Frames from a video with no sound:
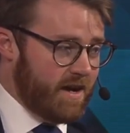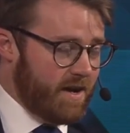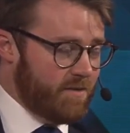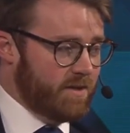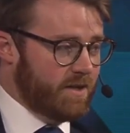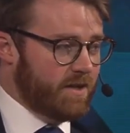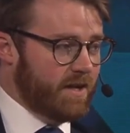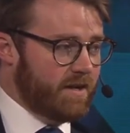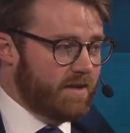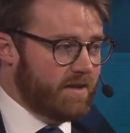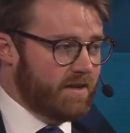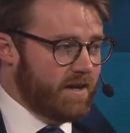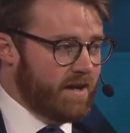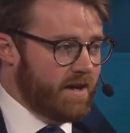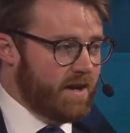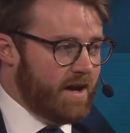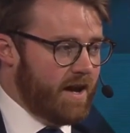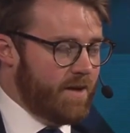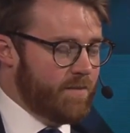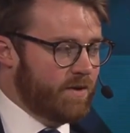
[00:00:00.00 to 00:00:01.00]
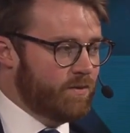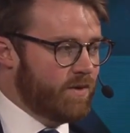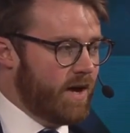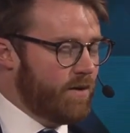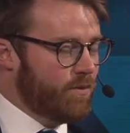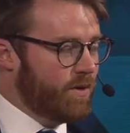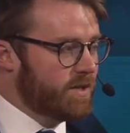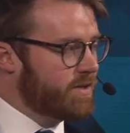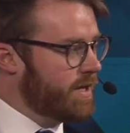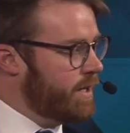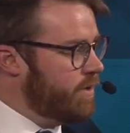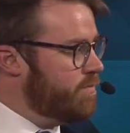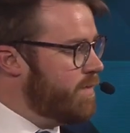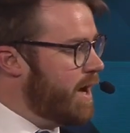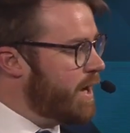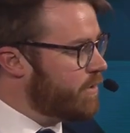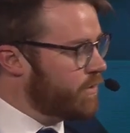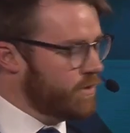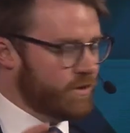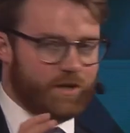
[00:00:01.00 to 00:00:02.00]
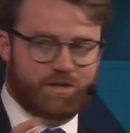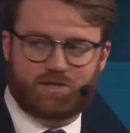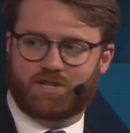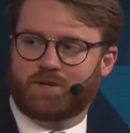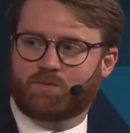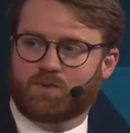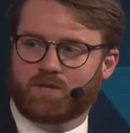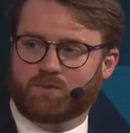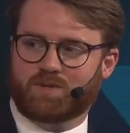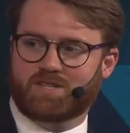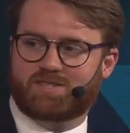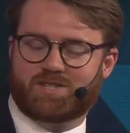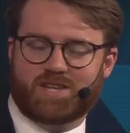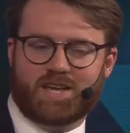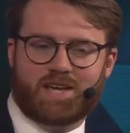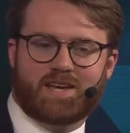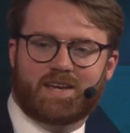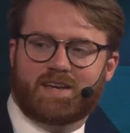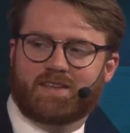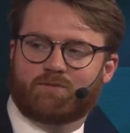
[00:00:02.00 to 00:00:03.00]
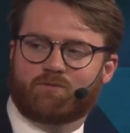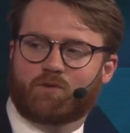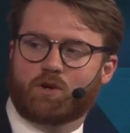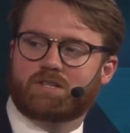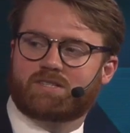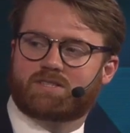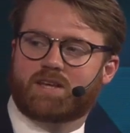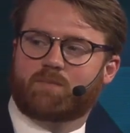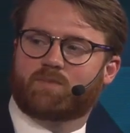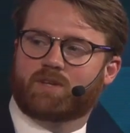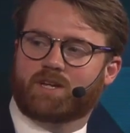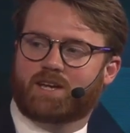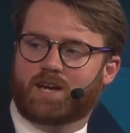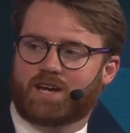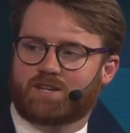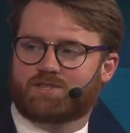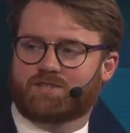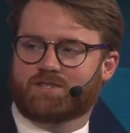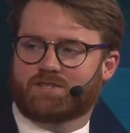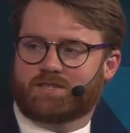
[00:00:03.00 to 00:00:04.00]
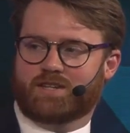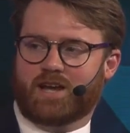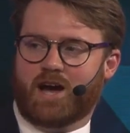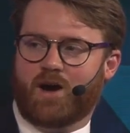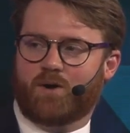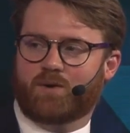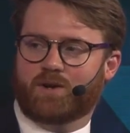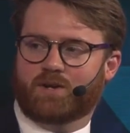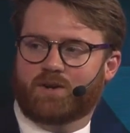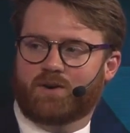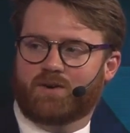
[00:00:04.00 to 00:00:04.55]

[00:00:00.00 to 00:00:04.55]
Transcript: I mean, what kind of micro-nudging will we see in voice applications now,